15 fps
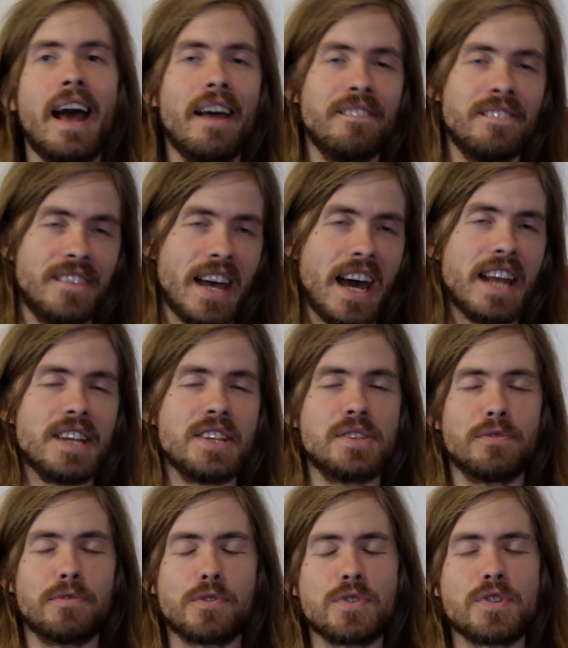And that is
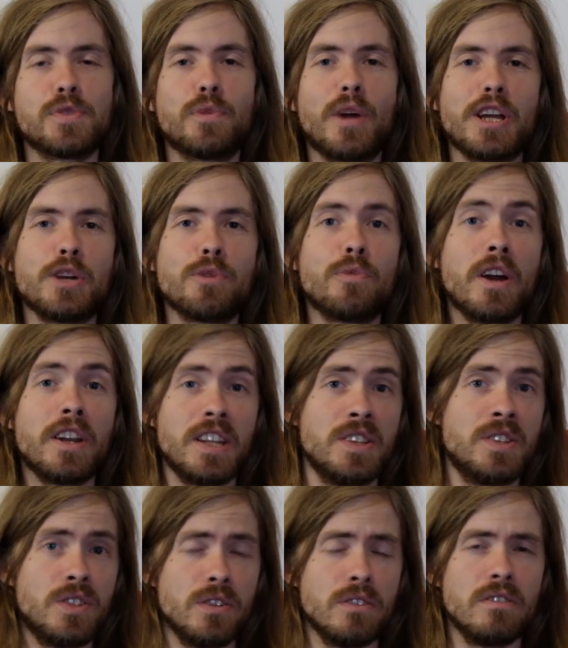of course where you run
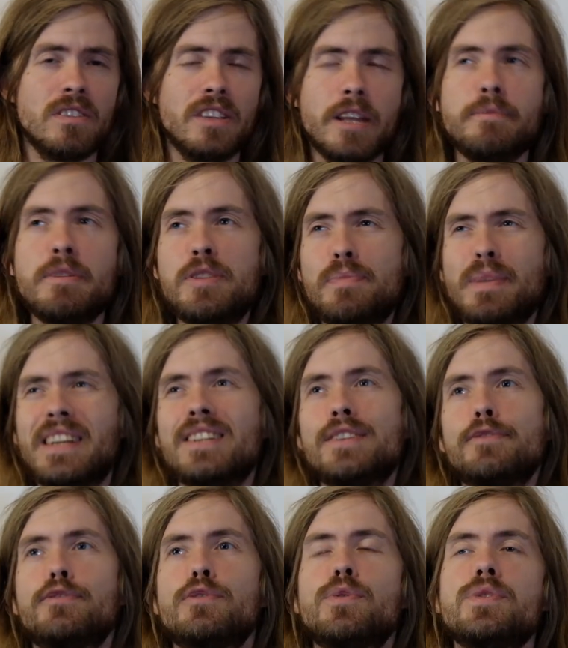into limits, because
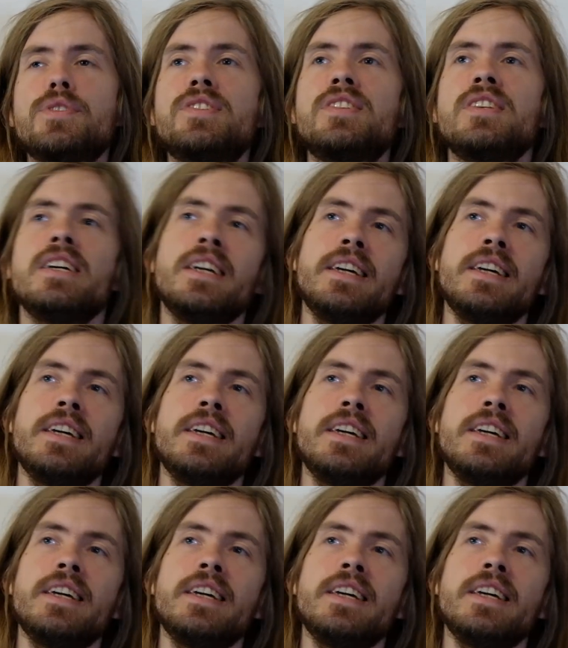of course